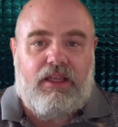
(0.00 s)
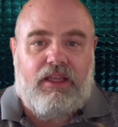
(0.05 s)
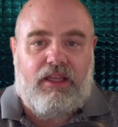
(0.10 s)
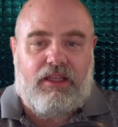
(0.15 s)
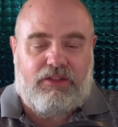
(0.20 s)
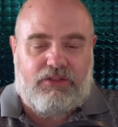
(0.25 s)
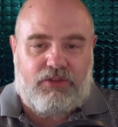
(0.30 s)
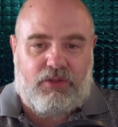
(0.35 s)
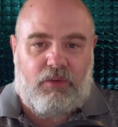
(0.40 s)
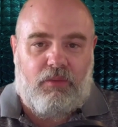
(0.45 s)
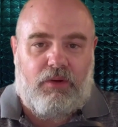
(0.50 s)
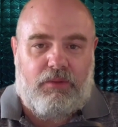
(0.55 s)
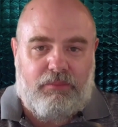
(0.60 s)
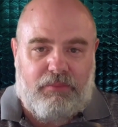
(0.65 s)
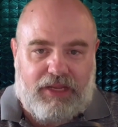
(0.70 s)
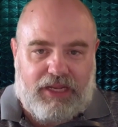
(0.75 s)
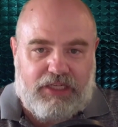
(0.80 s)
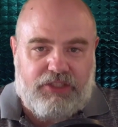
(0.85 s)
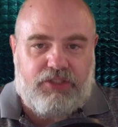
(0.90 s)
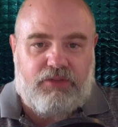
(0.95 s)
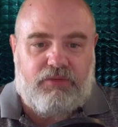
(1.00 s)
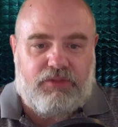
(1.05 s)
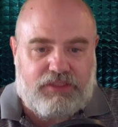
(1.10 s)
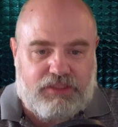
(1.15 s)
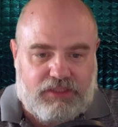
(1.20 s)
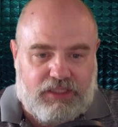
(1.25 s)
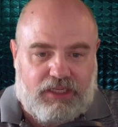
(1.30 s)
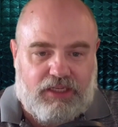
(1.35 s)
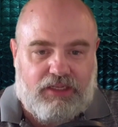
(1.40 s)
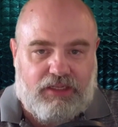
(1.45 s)
And so what Badgett was
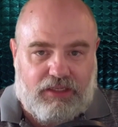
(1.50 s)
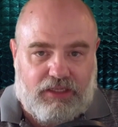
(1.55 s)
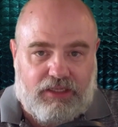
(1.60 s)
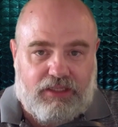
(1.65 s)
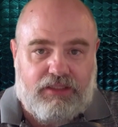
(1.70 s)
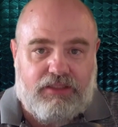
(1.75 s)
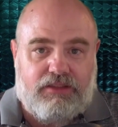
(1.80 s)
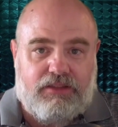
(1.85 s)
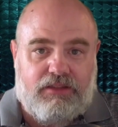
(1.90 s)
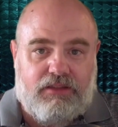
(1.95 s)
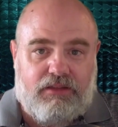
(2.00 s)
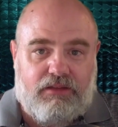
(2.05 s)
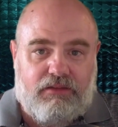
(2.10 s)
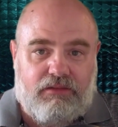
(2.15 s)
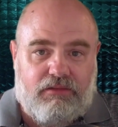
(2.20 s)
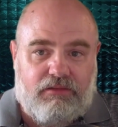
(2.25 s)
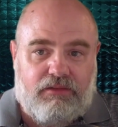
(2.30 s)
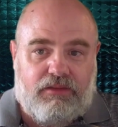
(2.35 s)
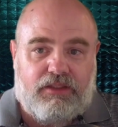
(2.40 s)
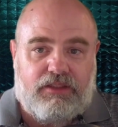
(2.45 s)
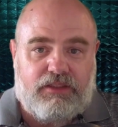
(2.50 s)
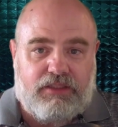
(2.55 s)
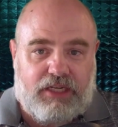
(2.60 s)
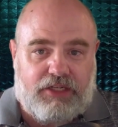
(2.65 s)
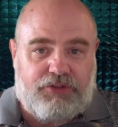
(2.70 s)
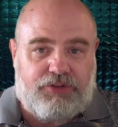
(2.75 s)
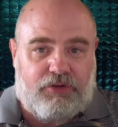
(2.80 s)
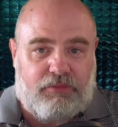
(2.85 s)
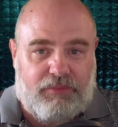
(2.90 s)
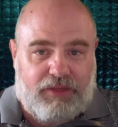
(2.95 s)
saying is the
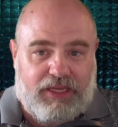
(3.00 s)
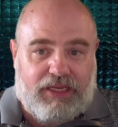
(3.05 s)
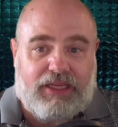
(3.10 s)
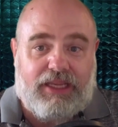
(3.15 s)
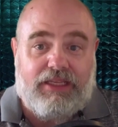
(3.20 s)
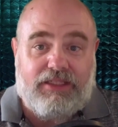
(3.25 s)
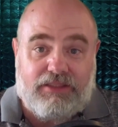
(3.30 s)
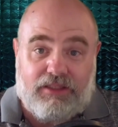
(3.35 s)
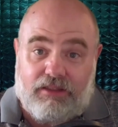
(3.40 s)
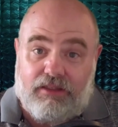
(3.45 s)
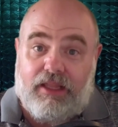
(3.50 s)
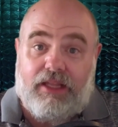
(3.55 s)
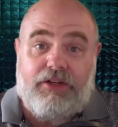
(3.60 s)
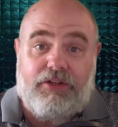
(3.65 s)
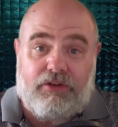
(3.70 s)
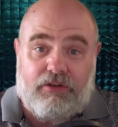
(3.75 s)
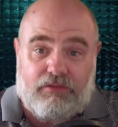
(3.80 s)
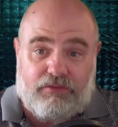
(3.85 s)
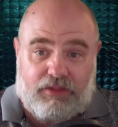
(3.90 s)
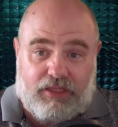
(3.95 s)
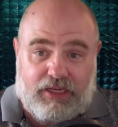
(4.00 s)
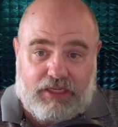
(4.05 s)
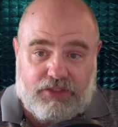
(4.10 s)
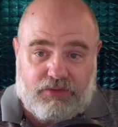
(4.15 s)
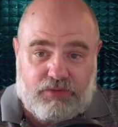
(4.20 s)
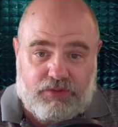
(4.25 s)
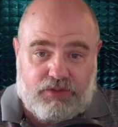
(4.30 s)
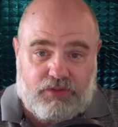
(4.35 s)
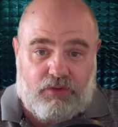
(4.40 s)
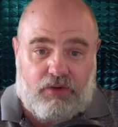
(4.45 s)
central bank as a lender of
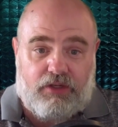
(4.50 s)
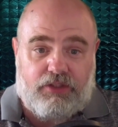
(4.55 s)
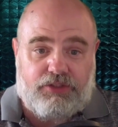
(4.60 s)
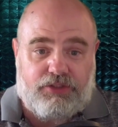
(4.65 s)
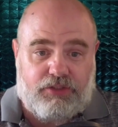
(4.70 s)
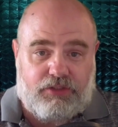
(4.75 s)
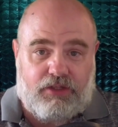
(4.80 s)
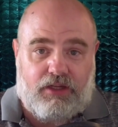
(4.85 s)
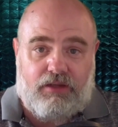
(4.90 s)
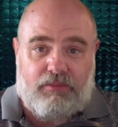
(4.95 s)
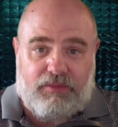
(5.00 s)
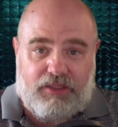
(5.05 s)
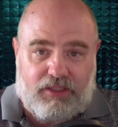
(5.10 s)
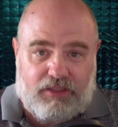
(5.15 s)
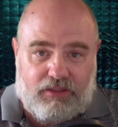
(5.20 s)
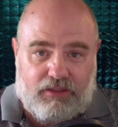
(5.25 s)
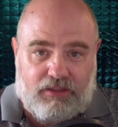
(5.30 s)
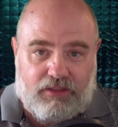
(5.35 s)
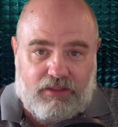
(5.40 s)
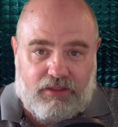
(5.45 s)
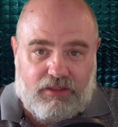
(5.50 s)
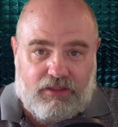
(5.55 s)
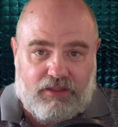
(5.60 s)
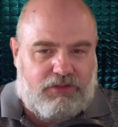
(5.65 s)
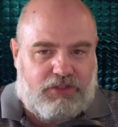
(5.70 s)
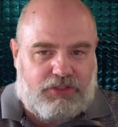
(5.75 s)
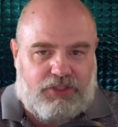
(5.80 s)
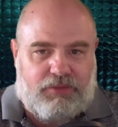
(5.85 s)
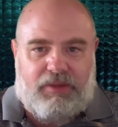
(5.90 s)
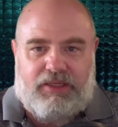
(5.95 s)
last resort should come in,
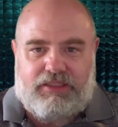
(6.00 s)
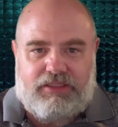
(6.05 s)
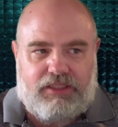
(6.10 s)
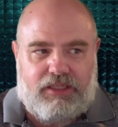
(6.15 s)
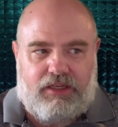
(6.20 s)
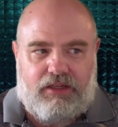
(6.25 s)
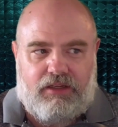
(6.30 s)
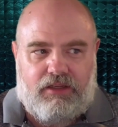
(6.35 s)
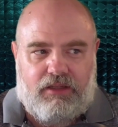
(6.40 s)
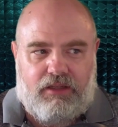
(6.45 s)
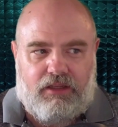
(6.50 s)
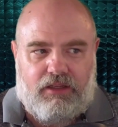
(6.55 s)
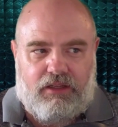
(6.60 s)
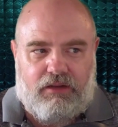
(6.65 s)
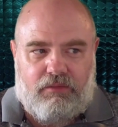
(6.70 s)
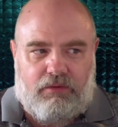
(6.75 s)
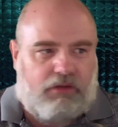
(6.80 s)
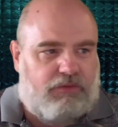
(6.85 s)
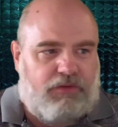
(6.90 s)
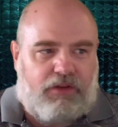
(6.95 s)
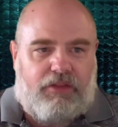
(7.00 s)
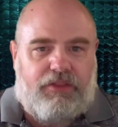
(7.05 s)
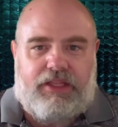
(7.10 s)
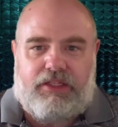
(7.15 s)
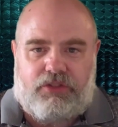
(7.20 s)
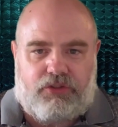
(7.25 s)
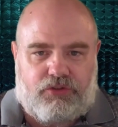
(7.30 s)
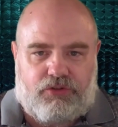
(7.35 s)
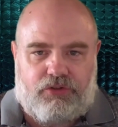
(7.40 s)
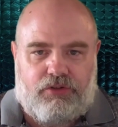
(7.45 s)
because you might say, well, if all
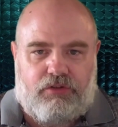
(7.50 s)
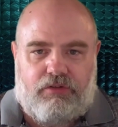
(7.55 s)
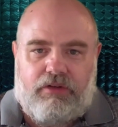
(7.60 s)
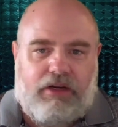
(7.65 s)
that's true,